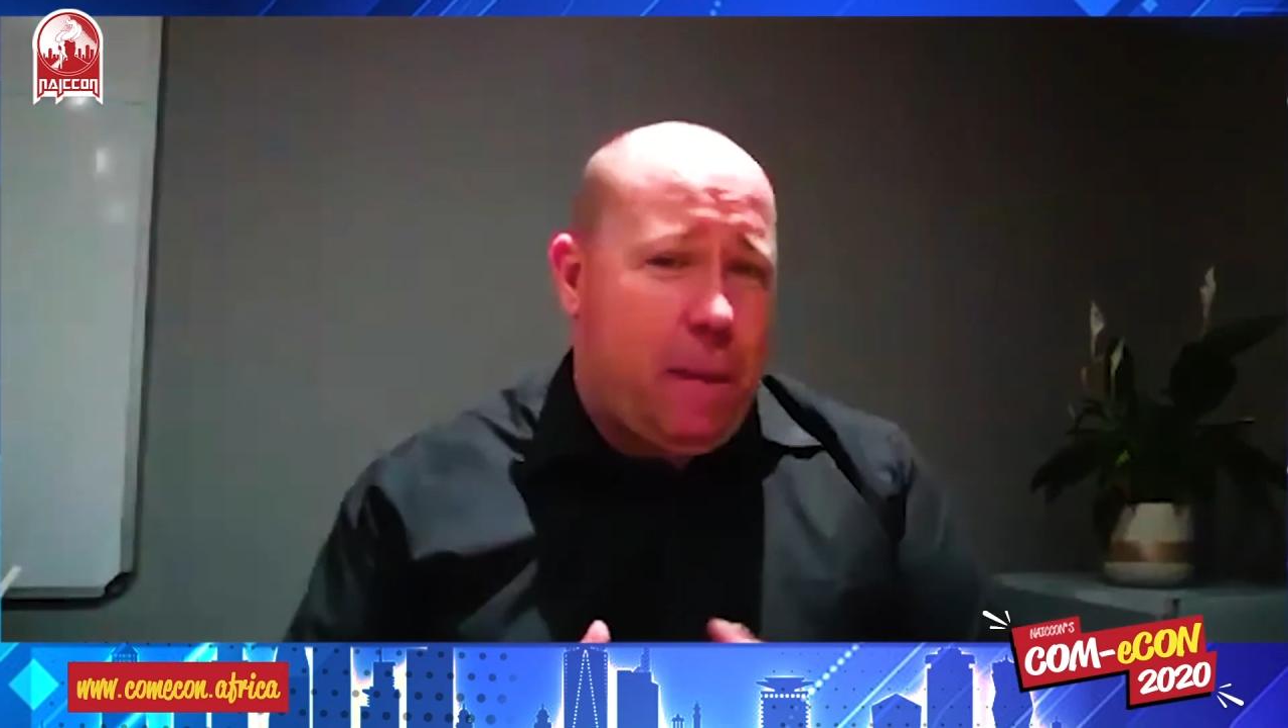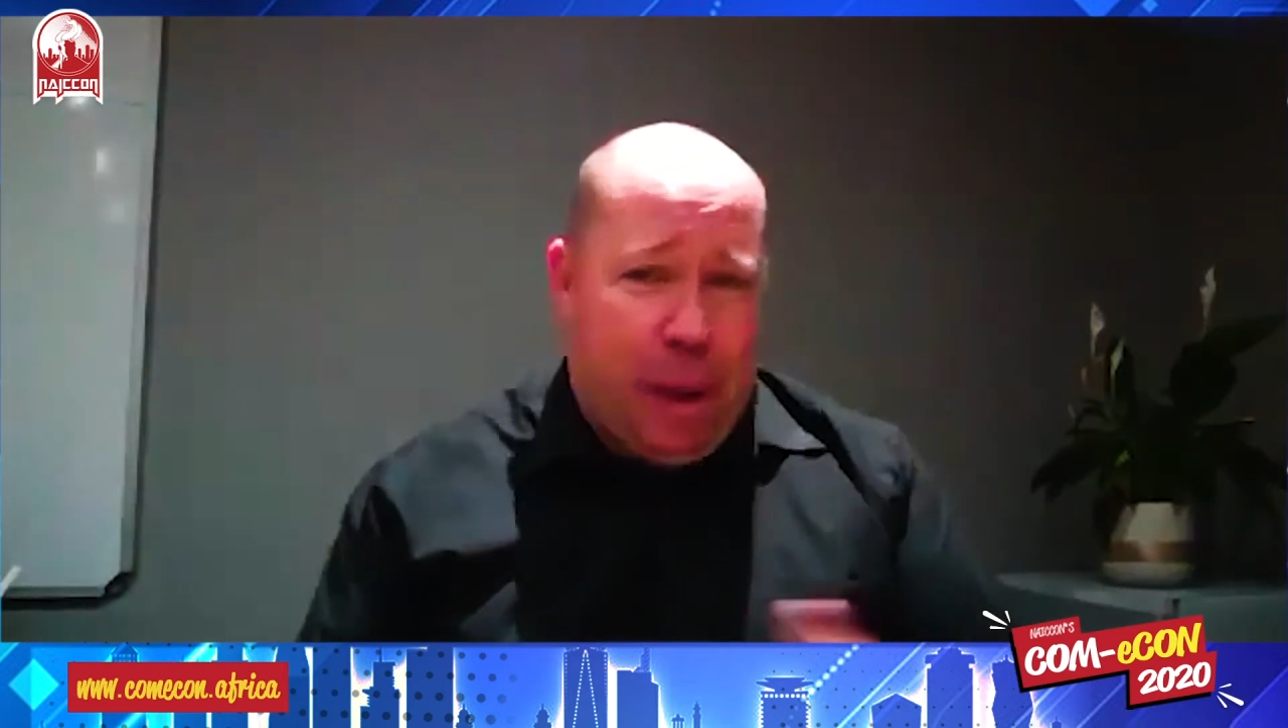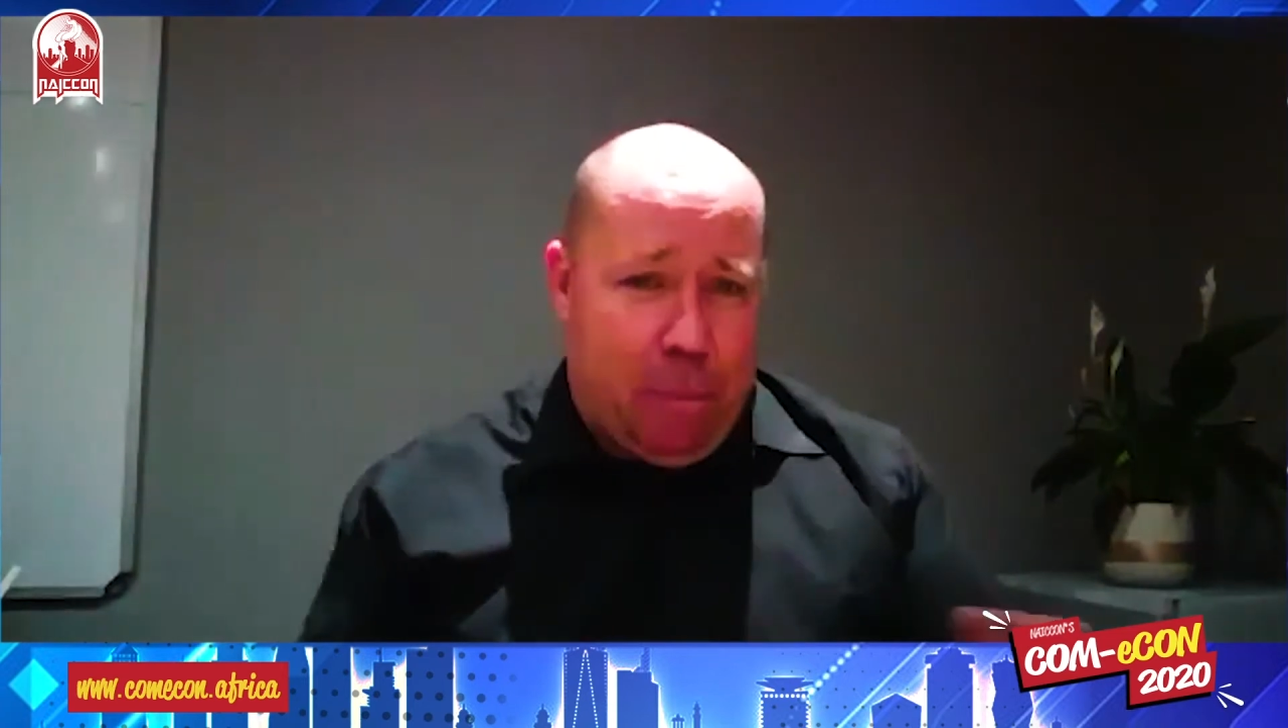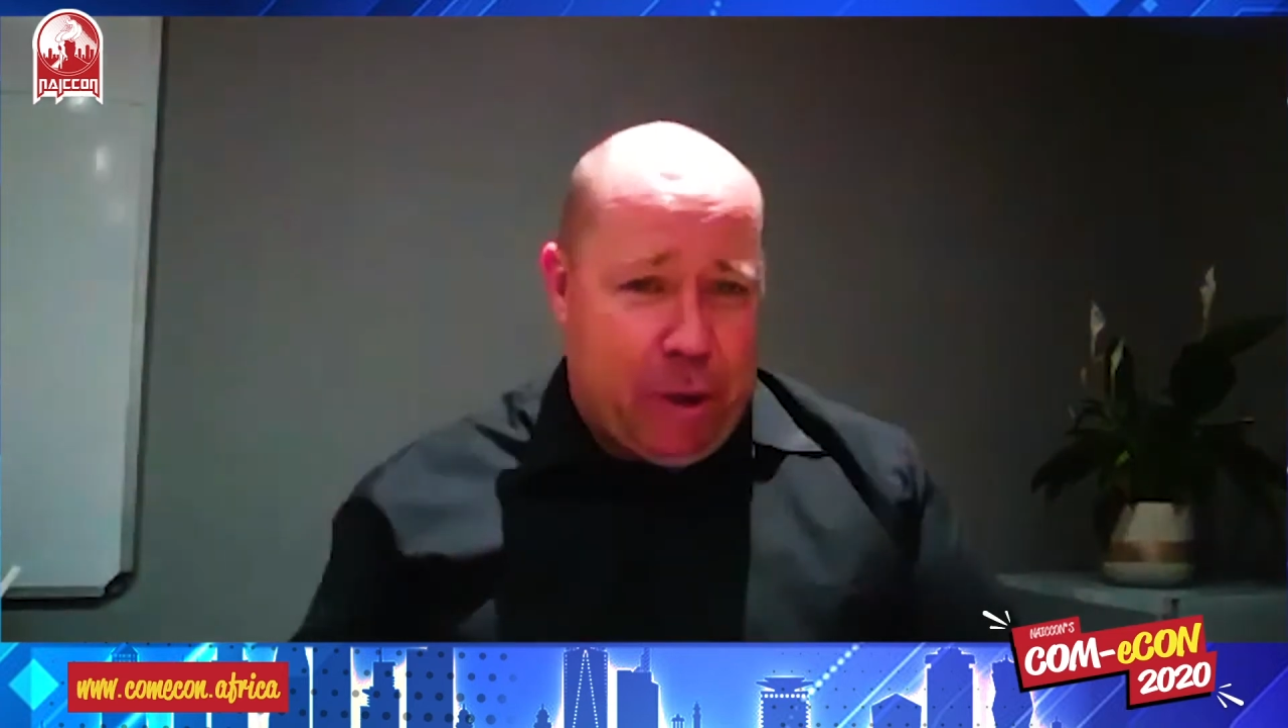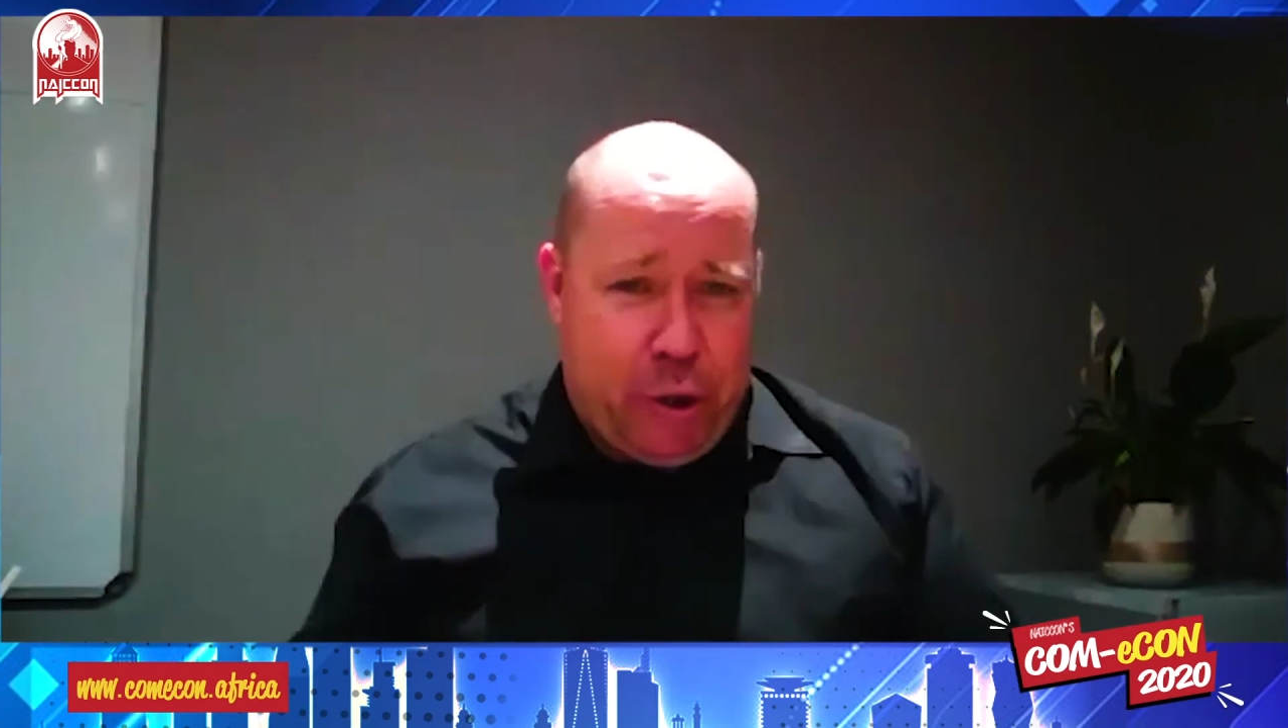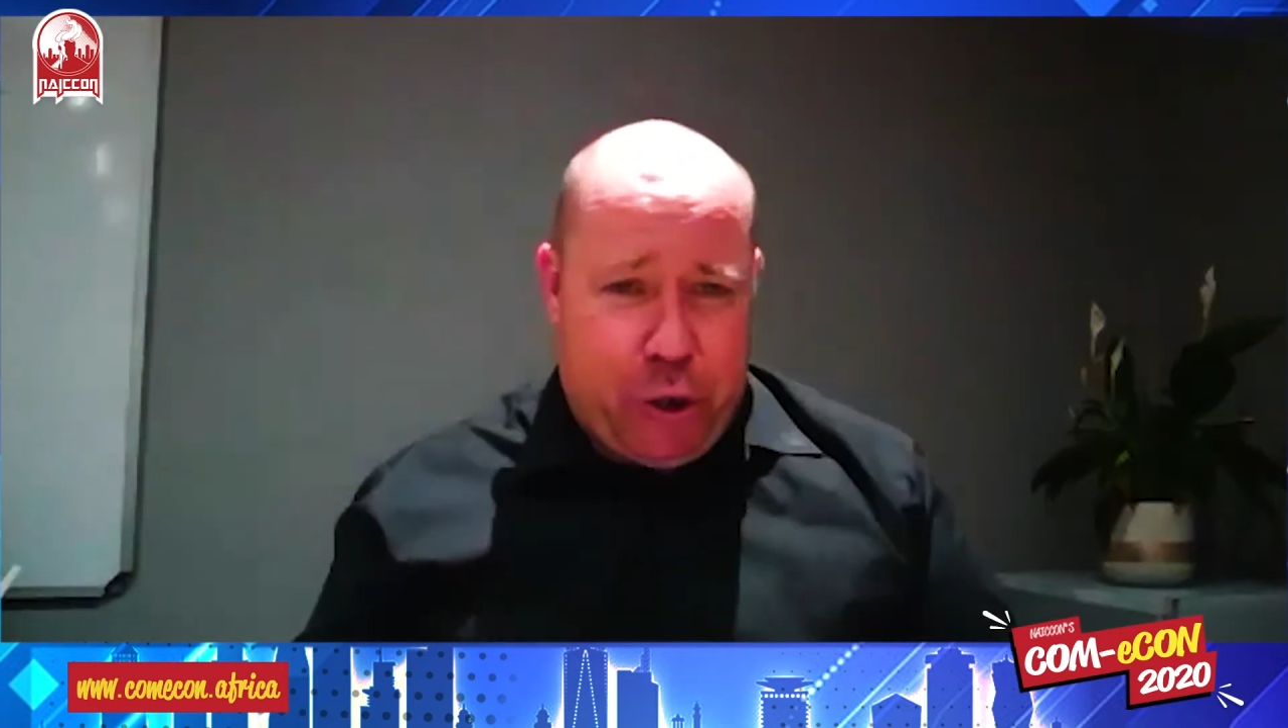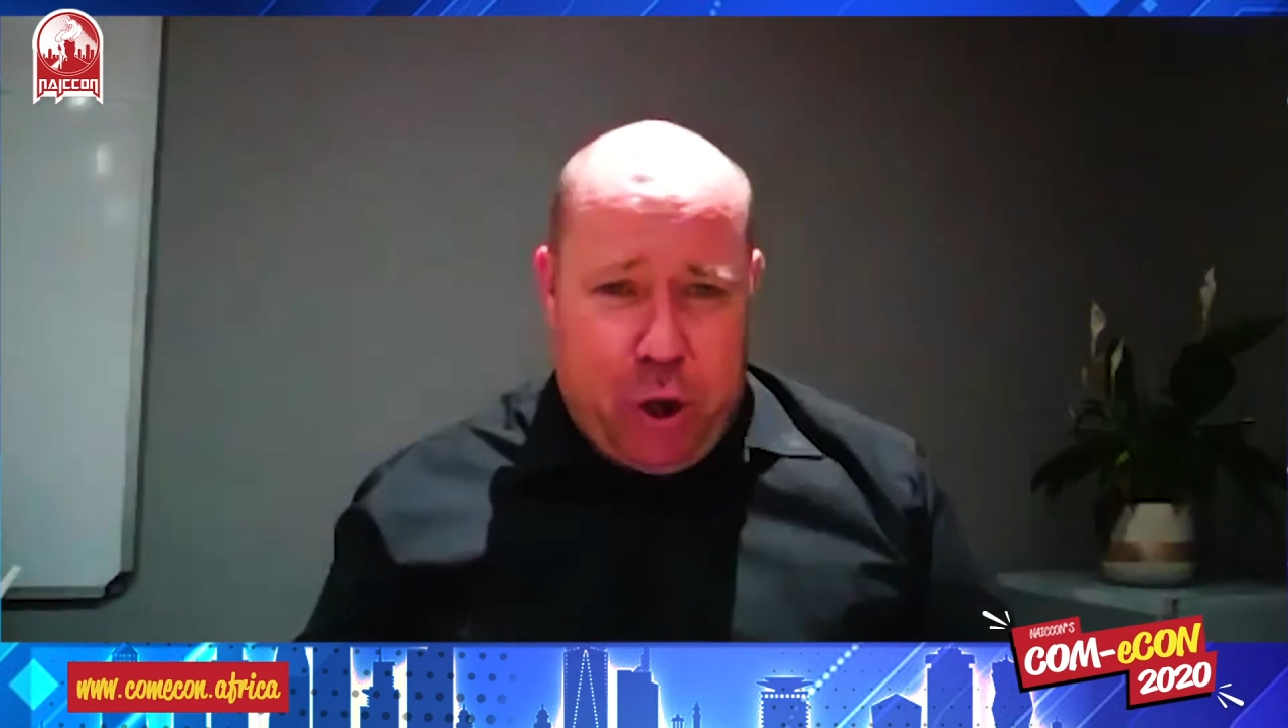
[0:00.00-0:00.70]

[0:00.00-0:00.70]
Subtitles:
publish